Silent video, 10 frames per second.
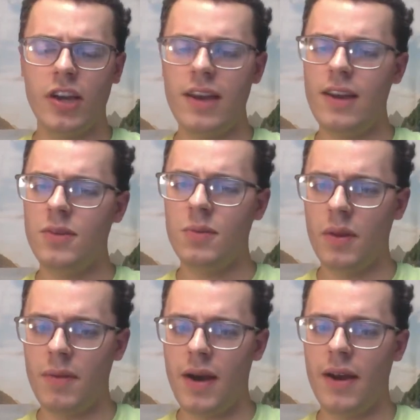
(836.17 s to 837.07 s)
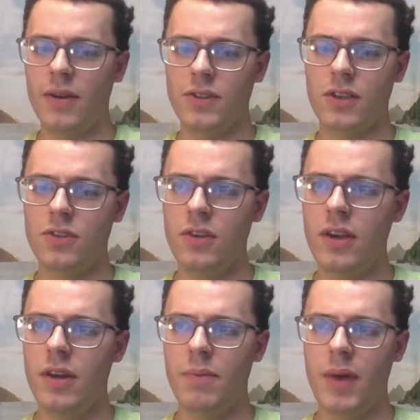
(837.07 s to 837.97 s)
checking out some other models because you
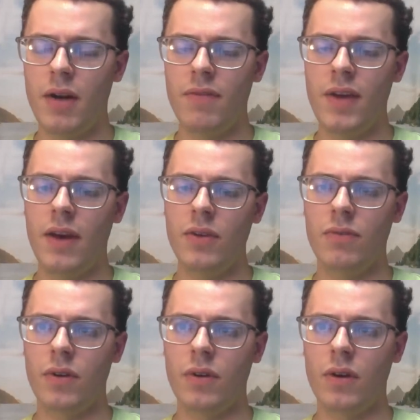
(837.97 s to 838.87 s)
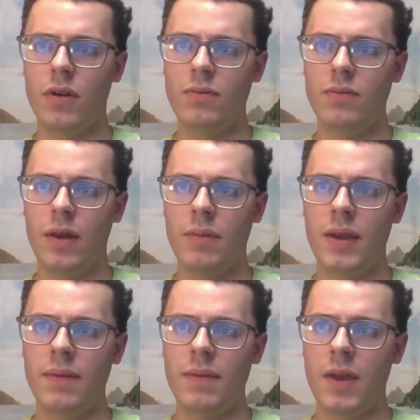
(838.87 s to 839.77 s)
can get a better value for. I
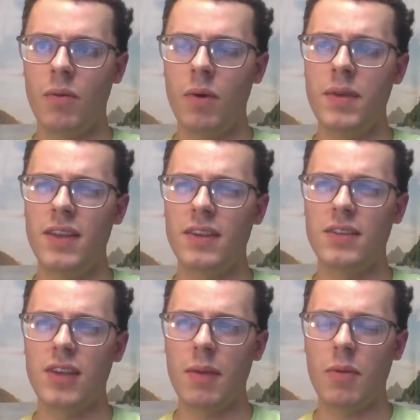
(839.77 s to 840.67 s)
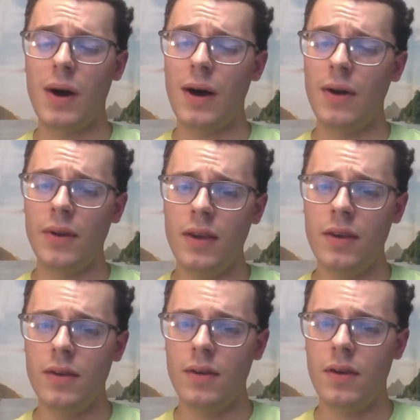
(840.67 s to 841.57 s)
mean, it won't be the same quality.